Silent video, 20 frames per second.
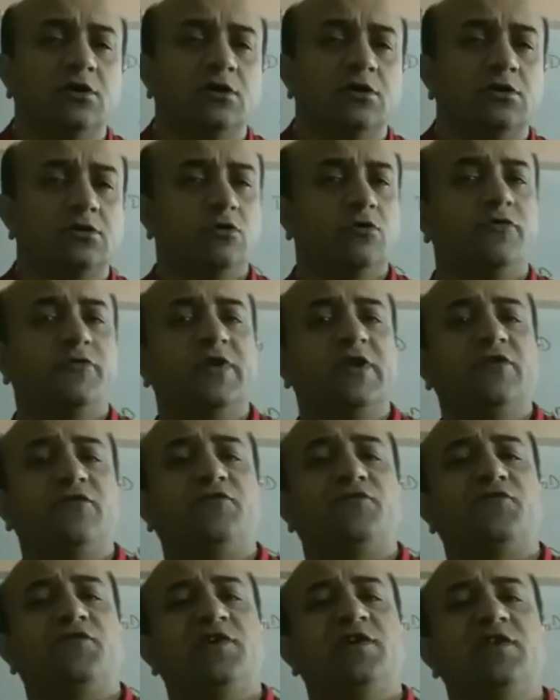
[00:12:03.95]
you will
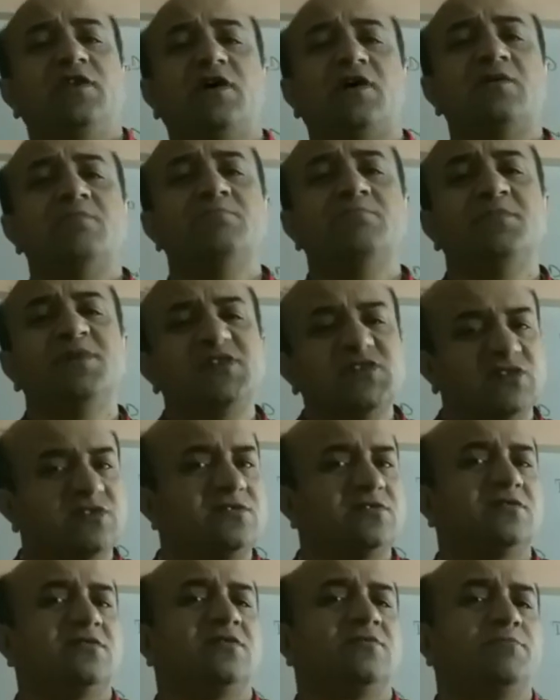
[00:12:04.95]
feel a missed
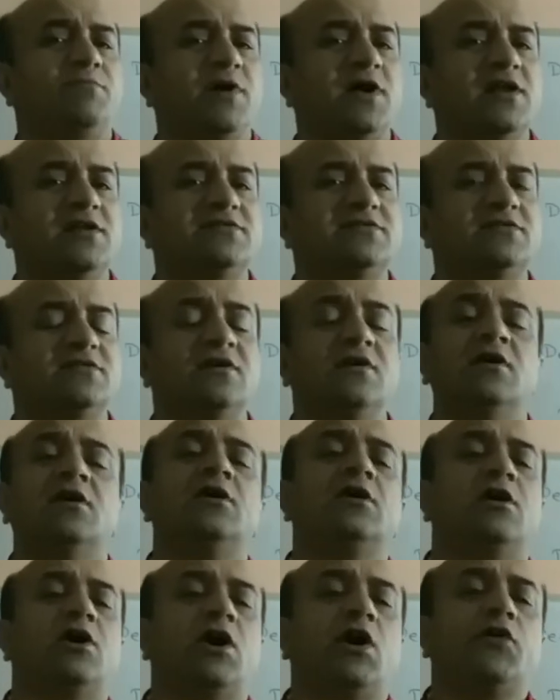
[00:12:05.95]
pulse
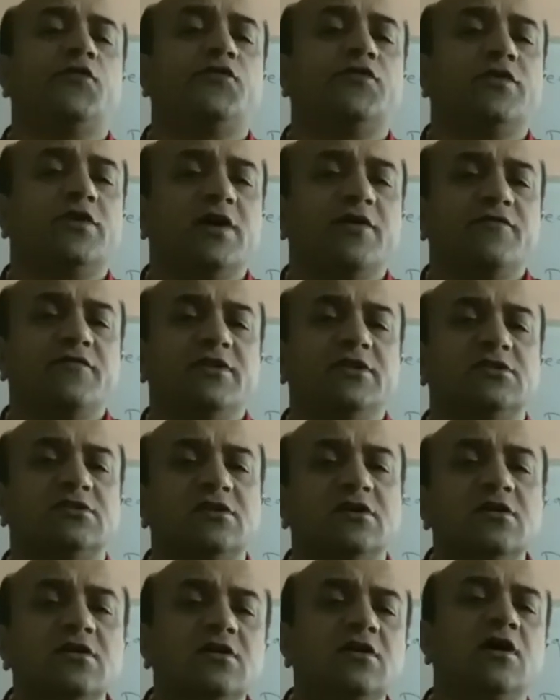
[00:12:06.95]
after every
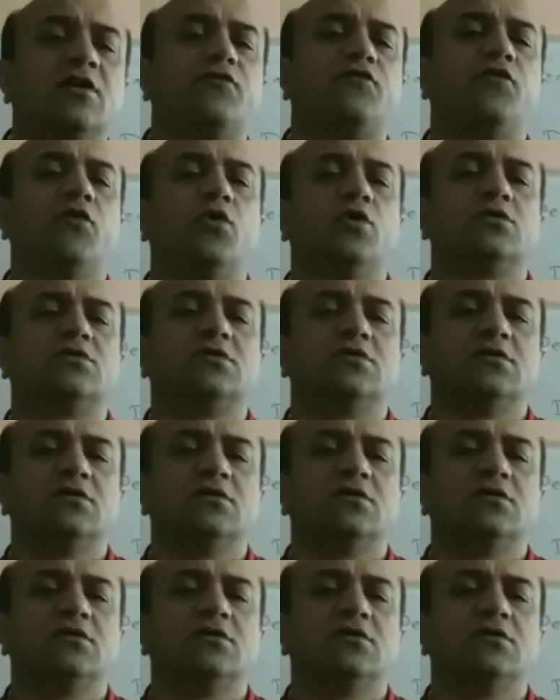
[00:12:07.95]
third or fourth